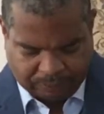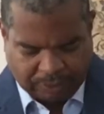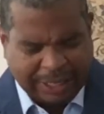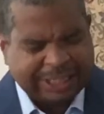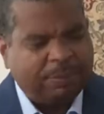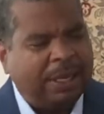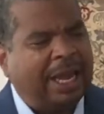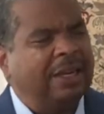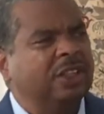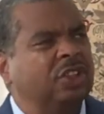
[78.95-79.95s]
has
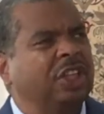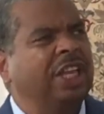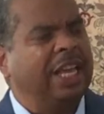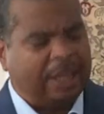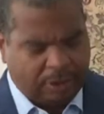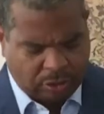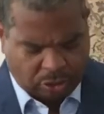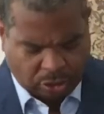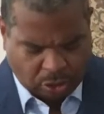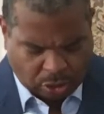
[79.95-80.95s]
begotten us again
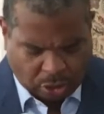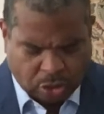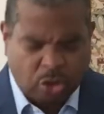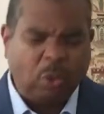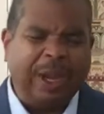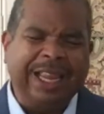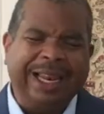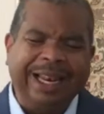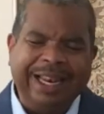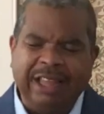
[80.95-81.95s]
to a
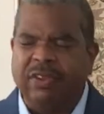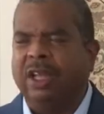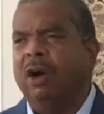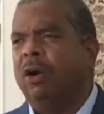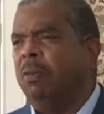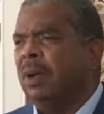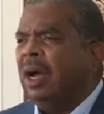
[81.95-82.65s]
living hope,